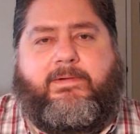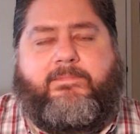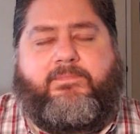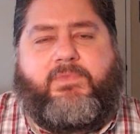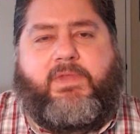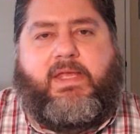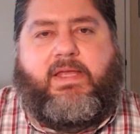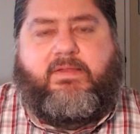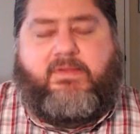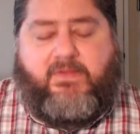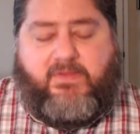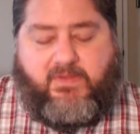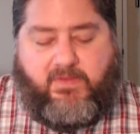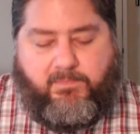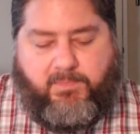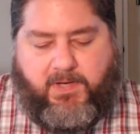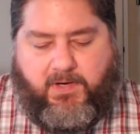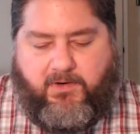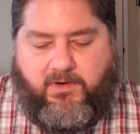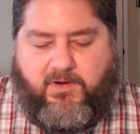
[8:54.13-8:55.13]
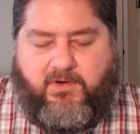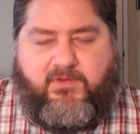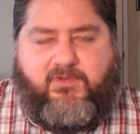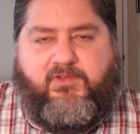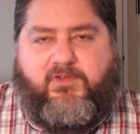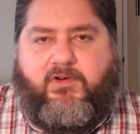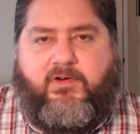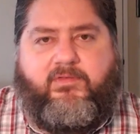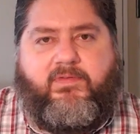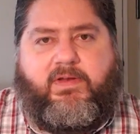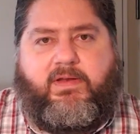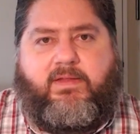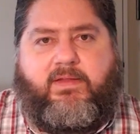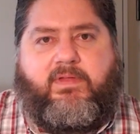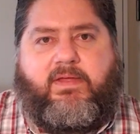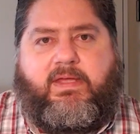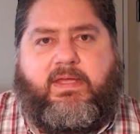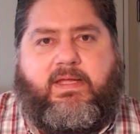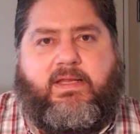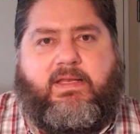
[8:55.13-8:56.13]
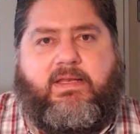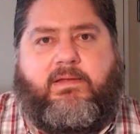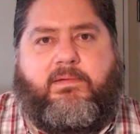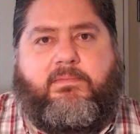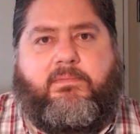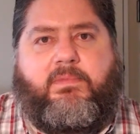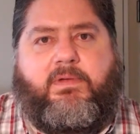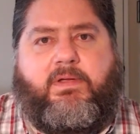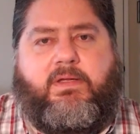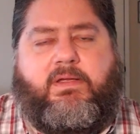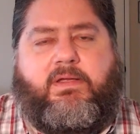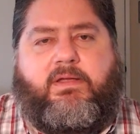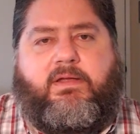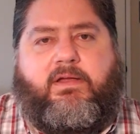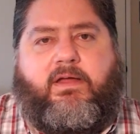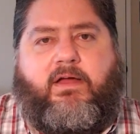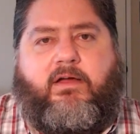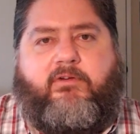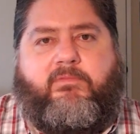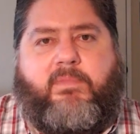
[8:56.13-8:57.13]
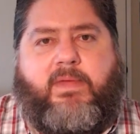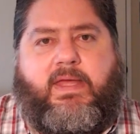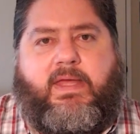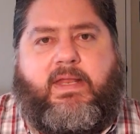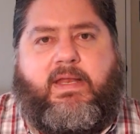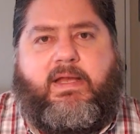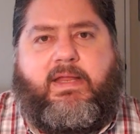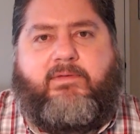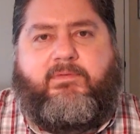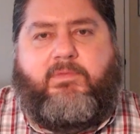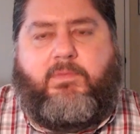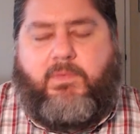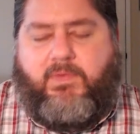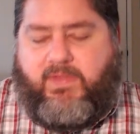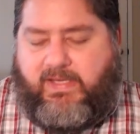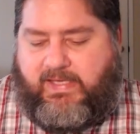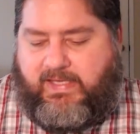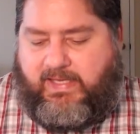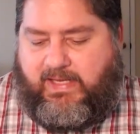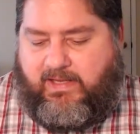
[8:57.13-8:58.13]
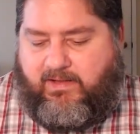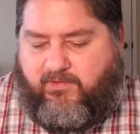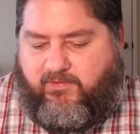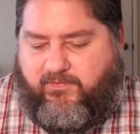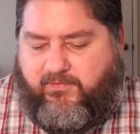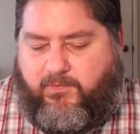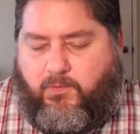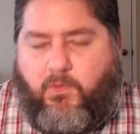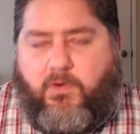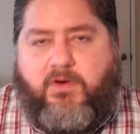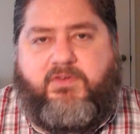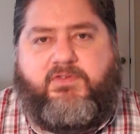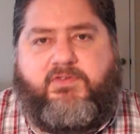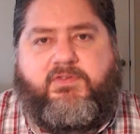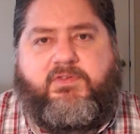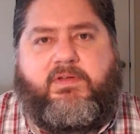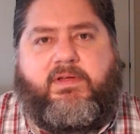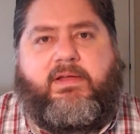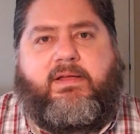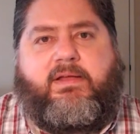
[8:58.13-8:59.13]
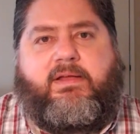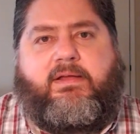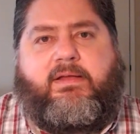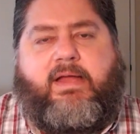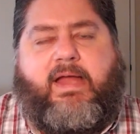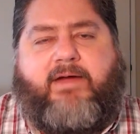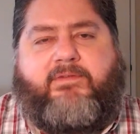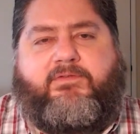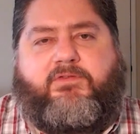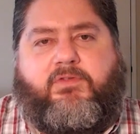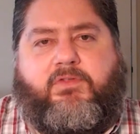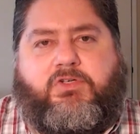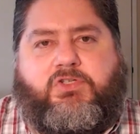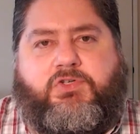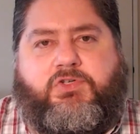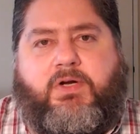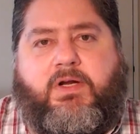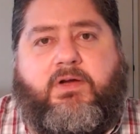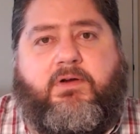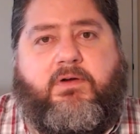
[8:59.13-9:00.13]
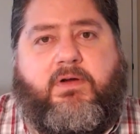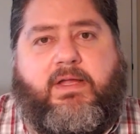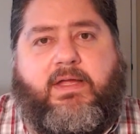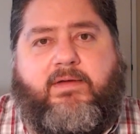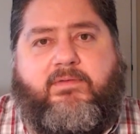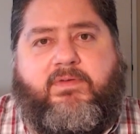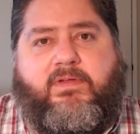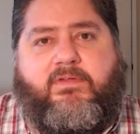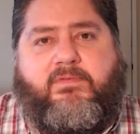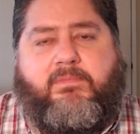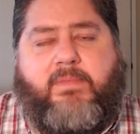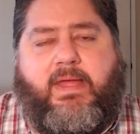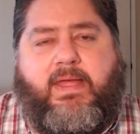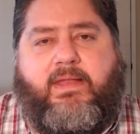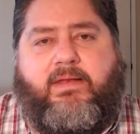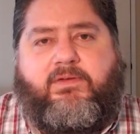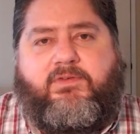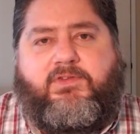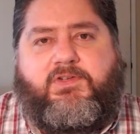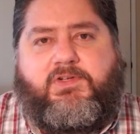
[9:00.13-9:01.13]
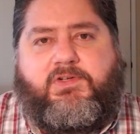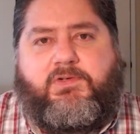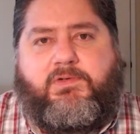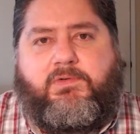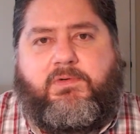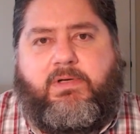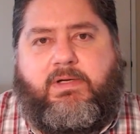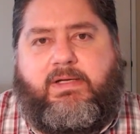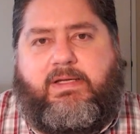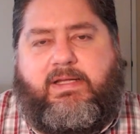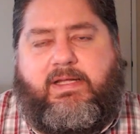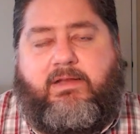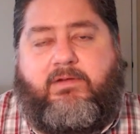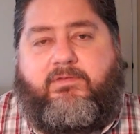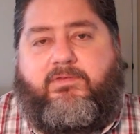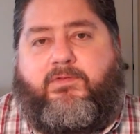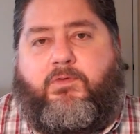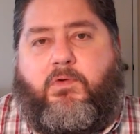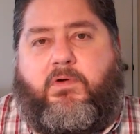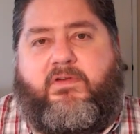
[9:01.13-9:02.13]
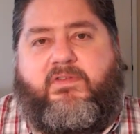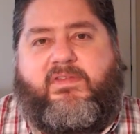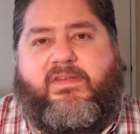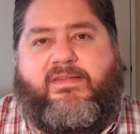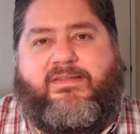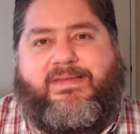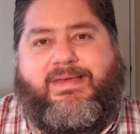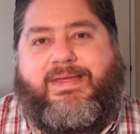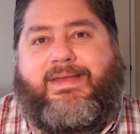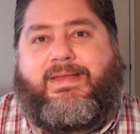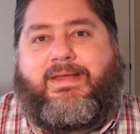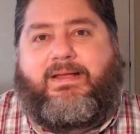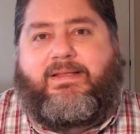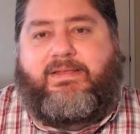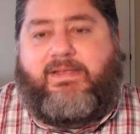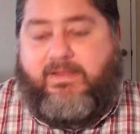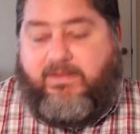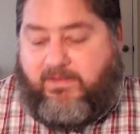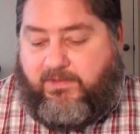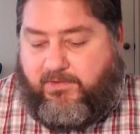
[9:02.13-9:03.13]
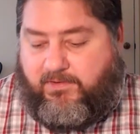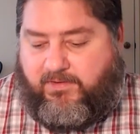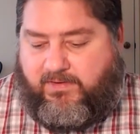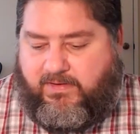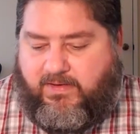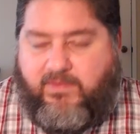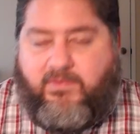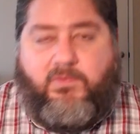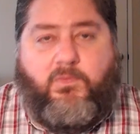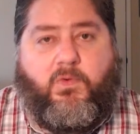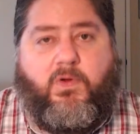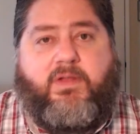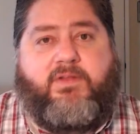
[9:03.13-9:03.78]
He's a superior servant in the kingdom of men, and even when the king is forced after the trickery of his men to enforce his edict, he clearly doesn't want